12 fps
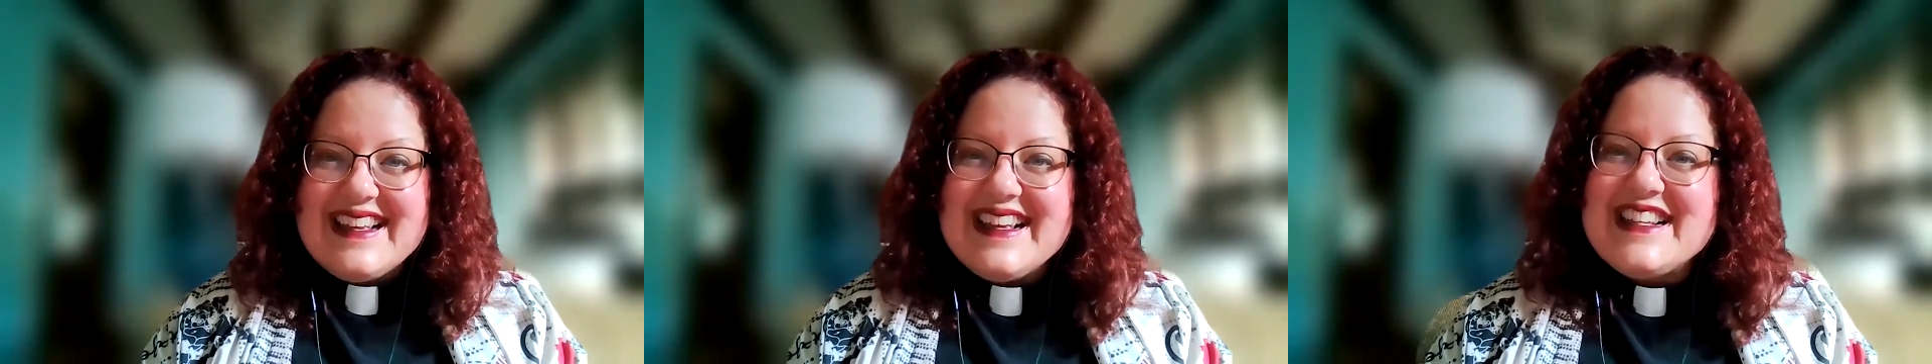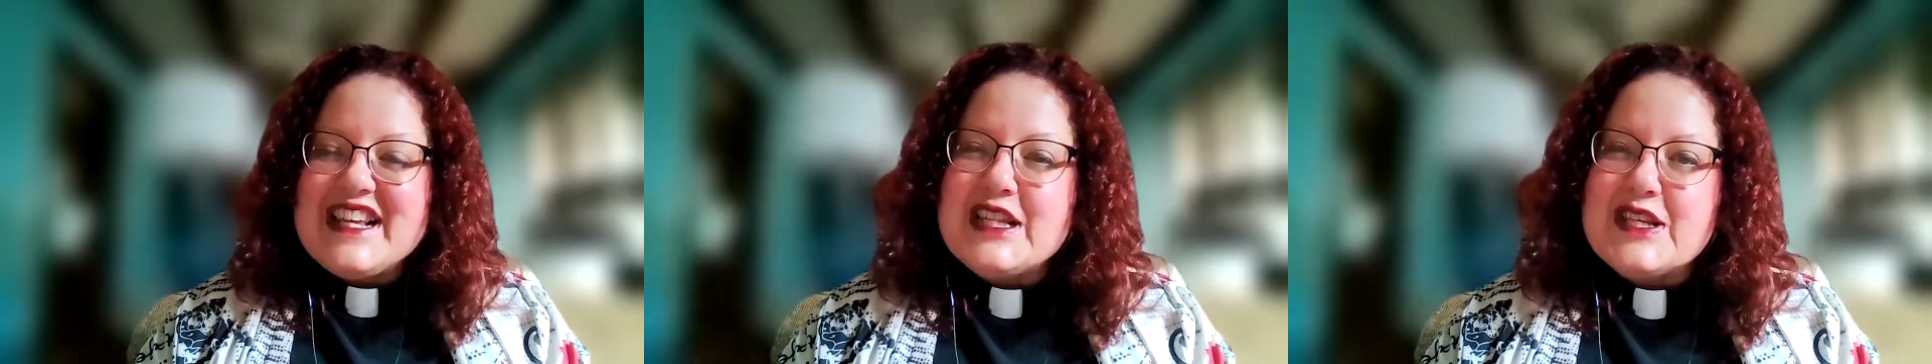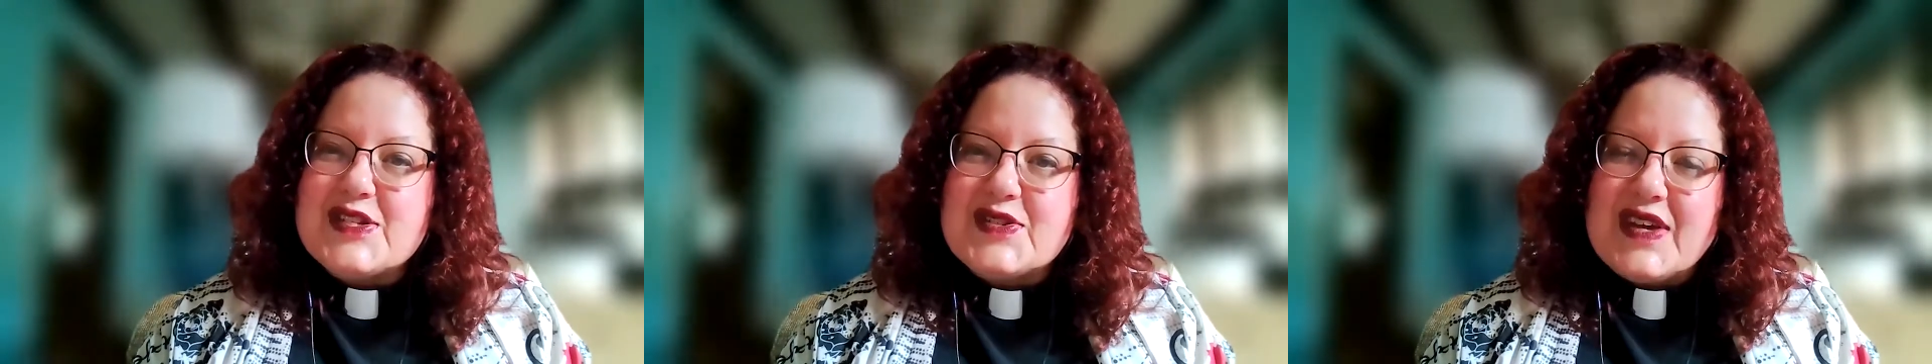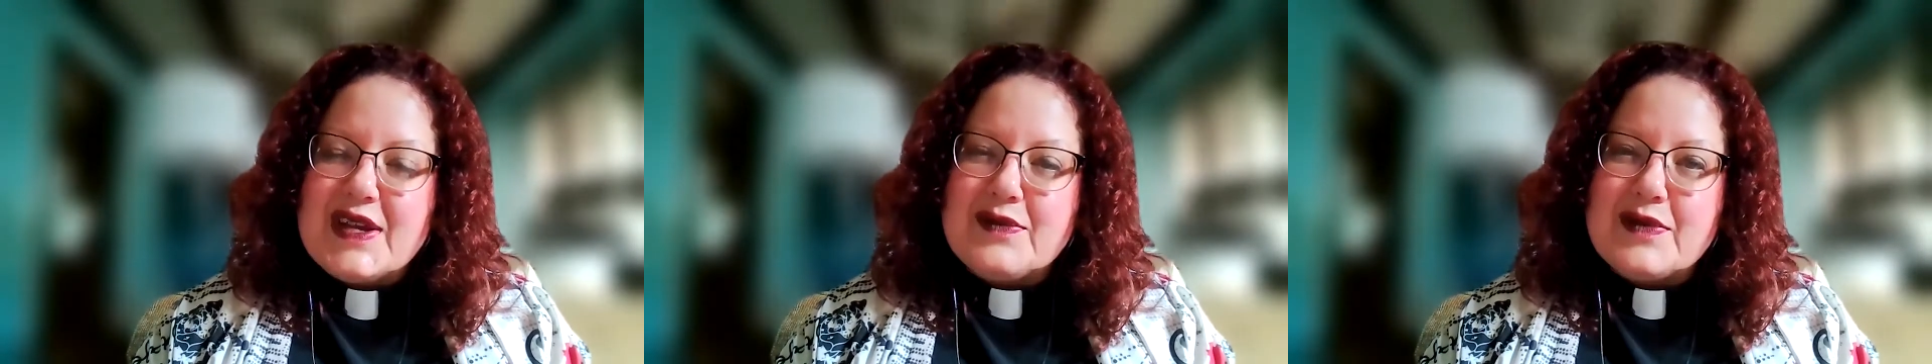and
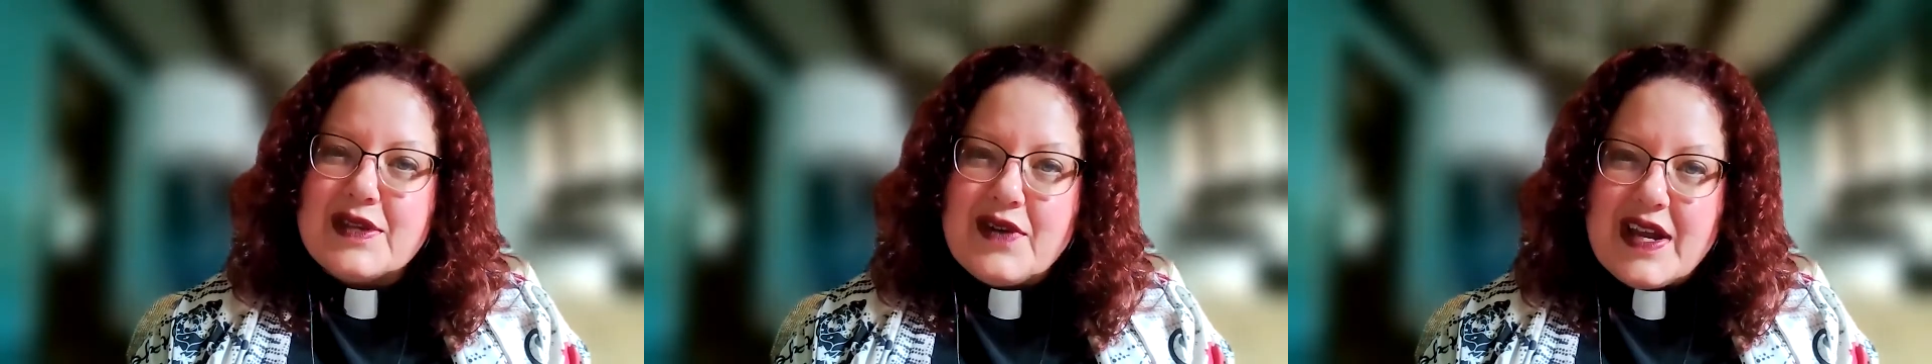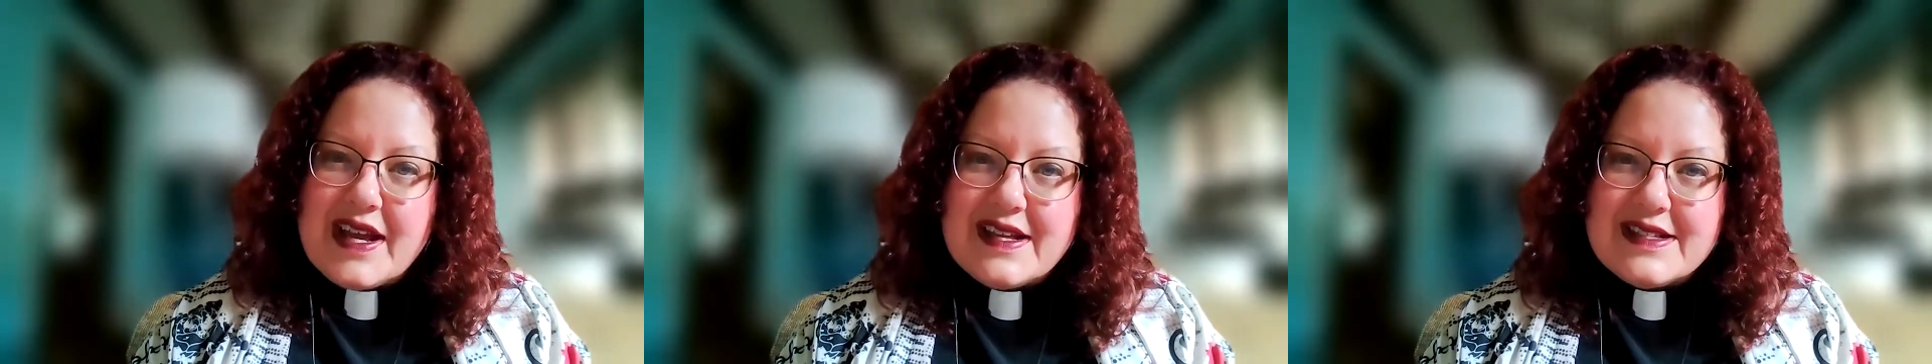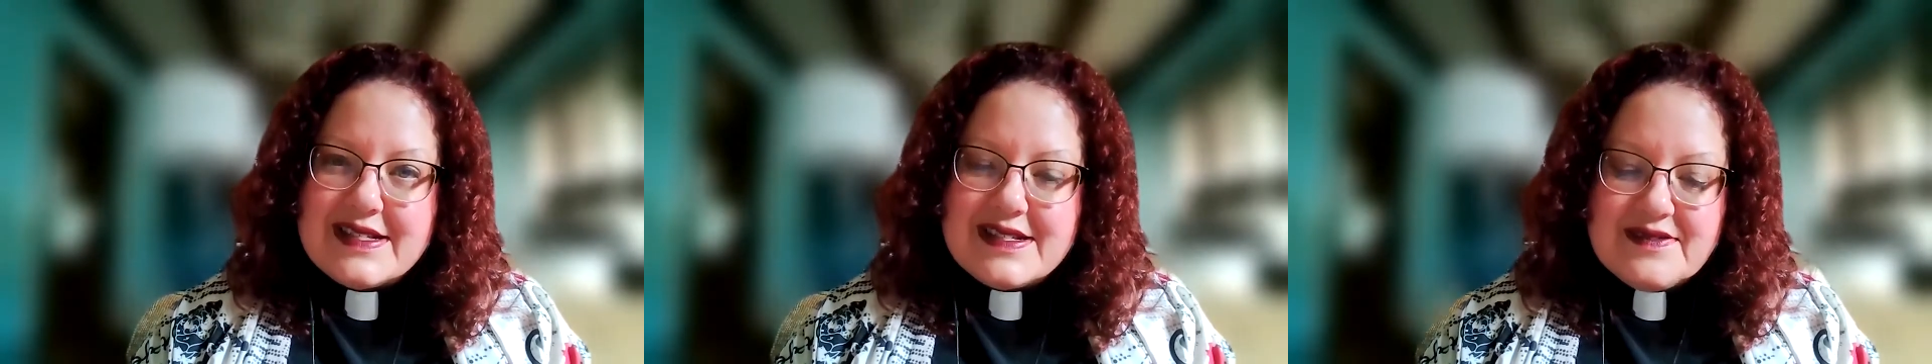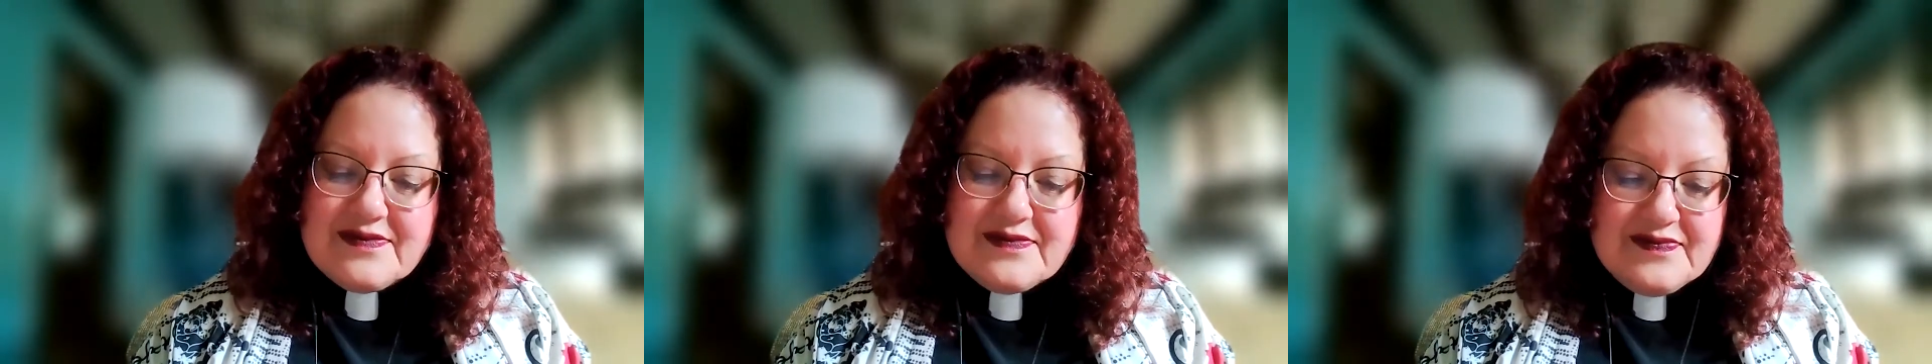illustrate with crayons.